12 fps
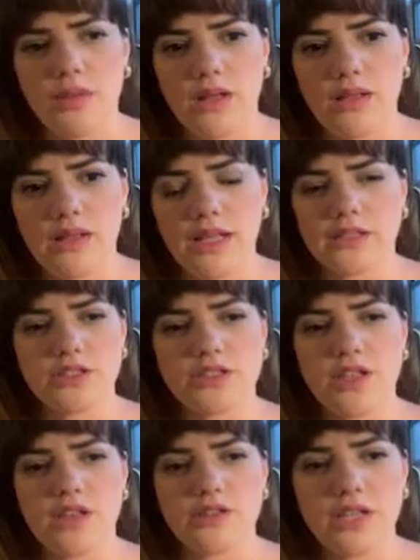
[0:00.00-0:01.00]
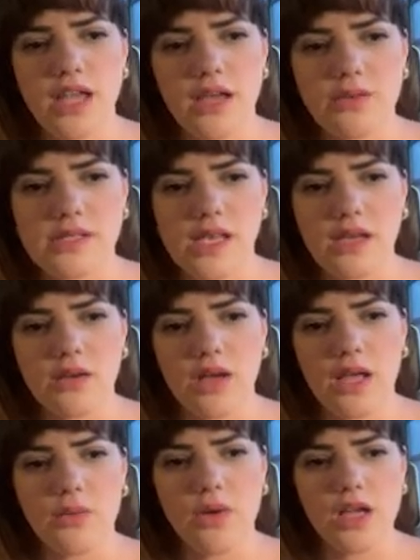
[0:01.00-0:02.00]
Like just the other day,
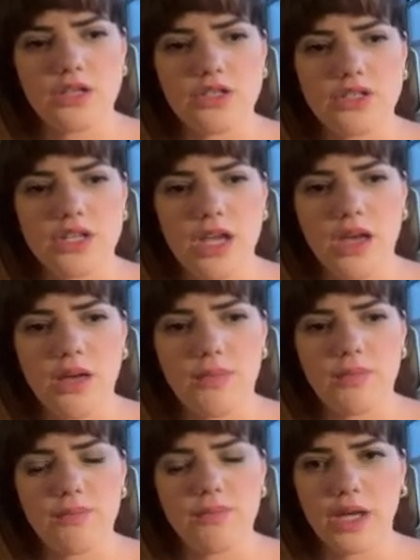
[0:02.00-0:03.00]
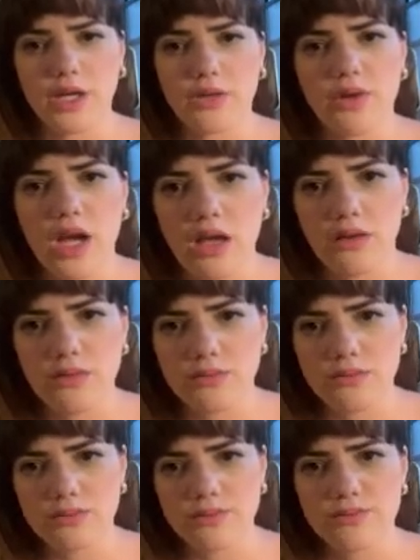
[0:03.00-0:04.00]
I watched Bacurau.
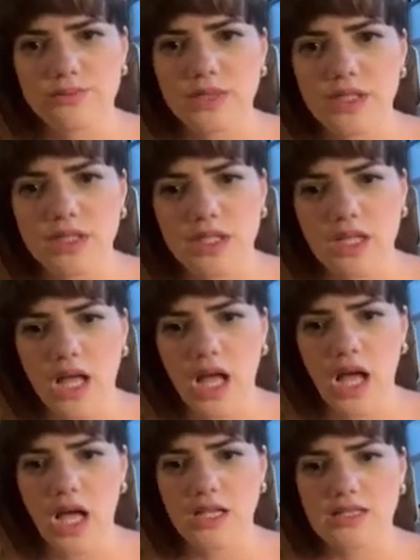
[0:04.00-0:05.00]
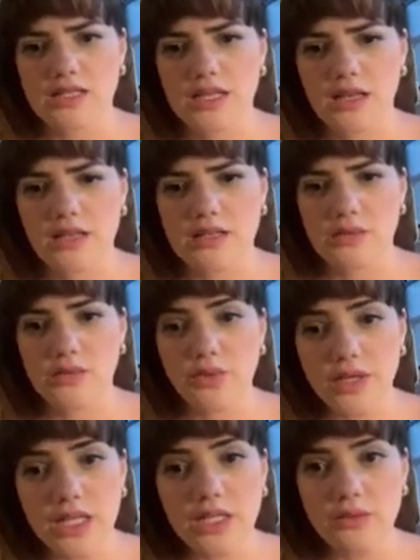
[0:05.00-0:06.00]
It's a
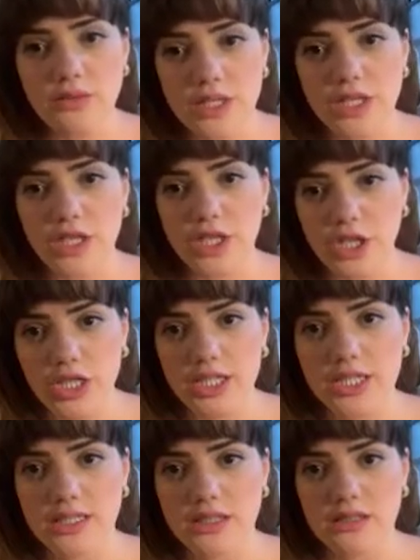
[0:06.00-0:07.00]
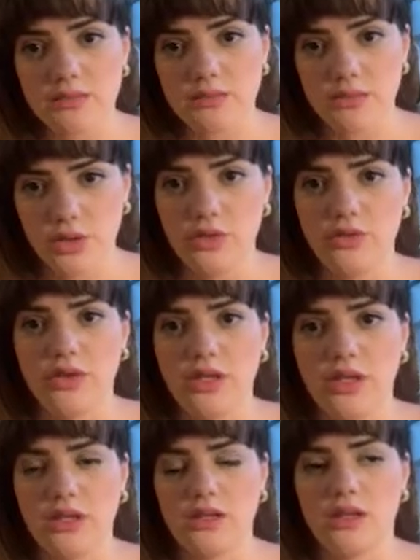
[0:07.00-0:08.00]
really, really good
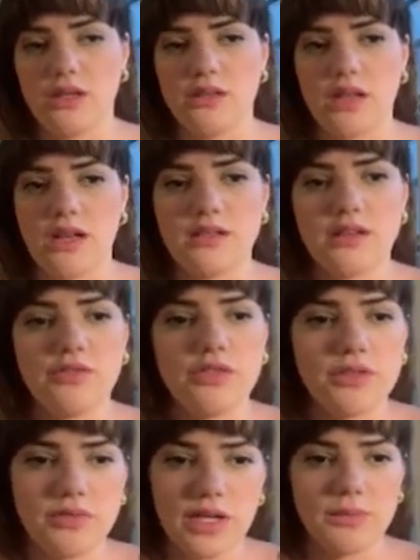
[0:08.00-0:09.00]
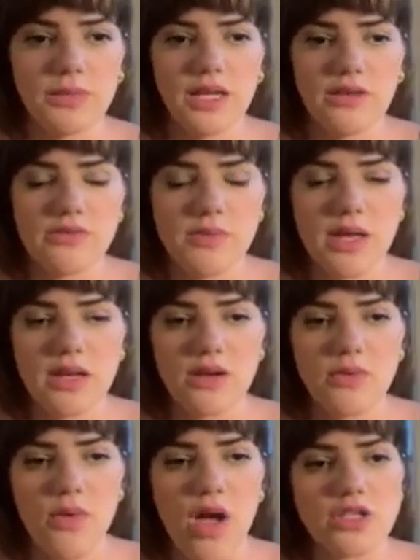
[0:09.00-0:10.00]
movie that I definitely recommend everybody to
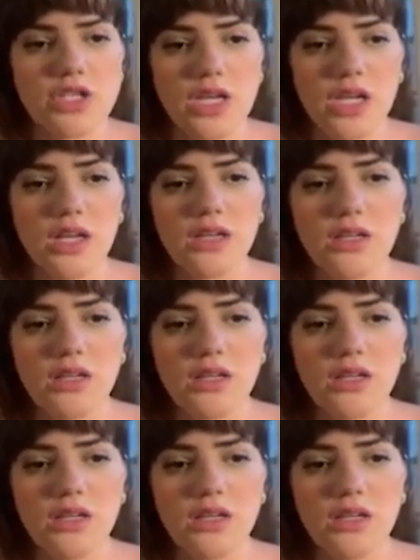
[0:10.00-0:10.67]
watch it.